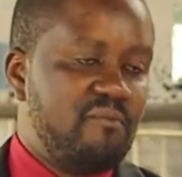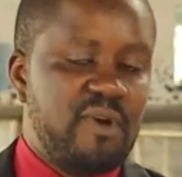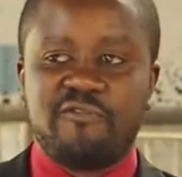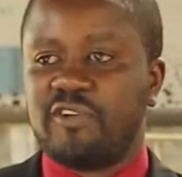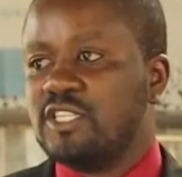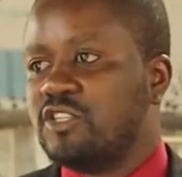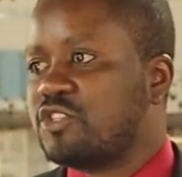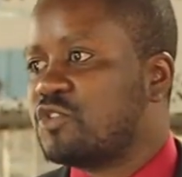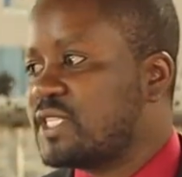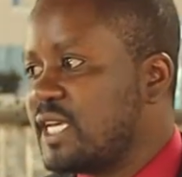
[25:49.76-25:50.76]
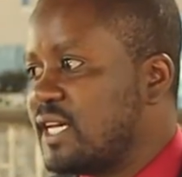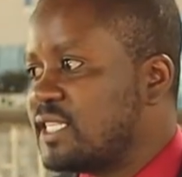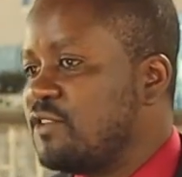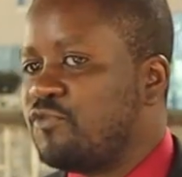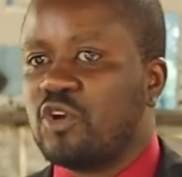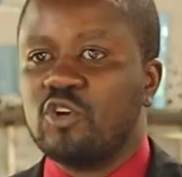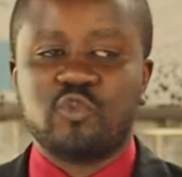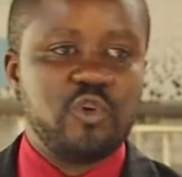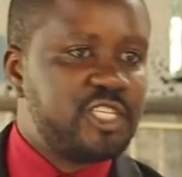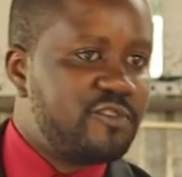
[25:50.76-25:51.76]
My friends used to say that if you're not
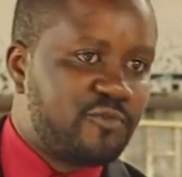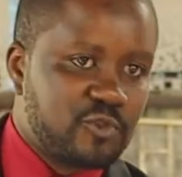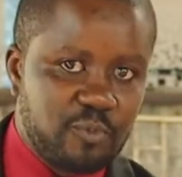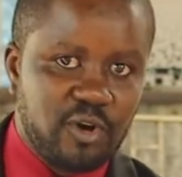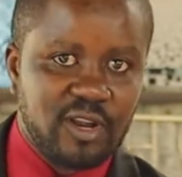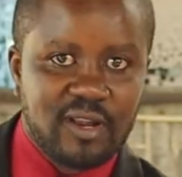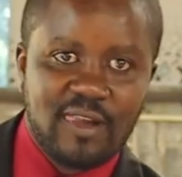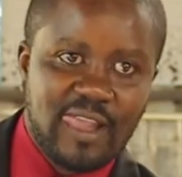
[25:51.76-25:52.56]
watching football,